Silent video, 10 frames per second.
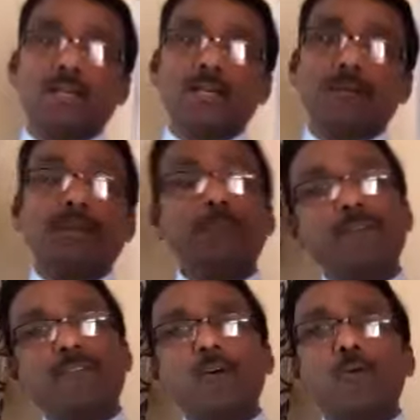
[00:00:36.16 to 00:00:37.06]
But
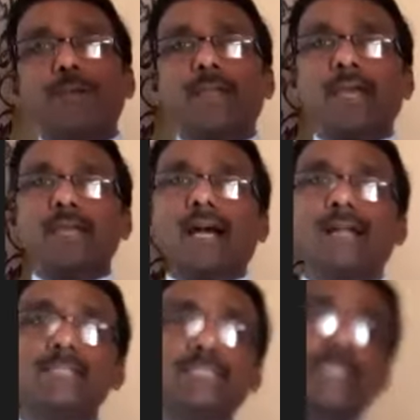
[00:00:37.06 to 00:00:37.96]
before going and
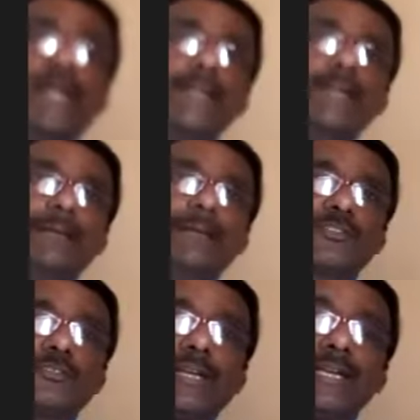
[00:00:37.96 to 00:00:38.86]
understanding
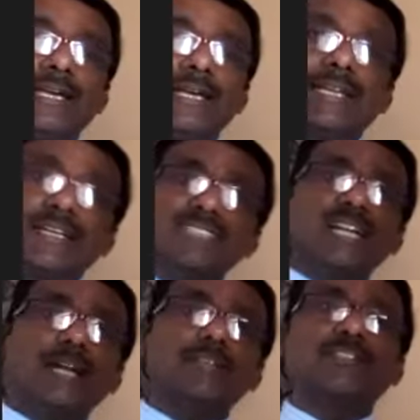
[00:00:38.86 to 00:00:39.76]
chemistry, let us
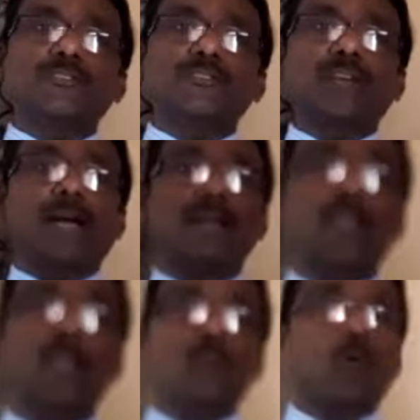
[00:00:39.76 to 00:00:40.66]
understand
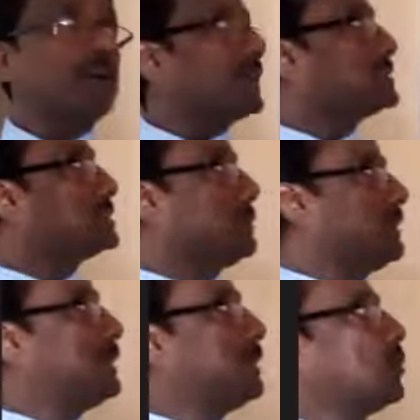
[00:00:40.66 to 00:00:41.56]
what is the
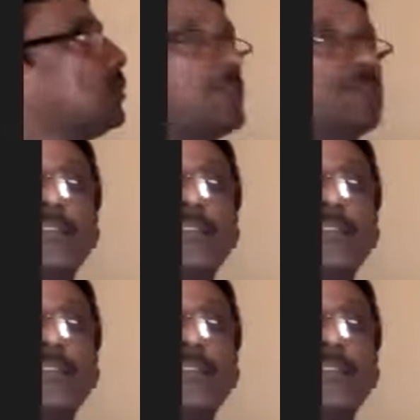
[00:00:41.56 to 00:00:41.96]
meaning of the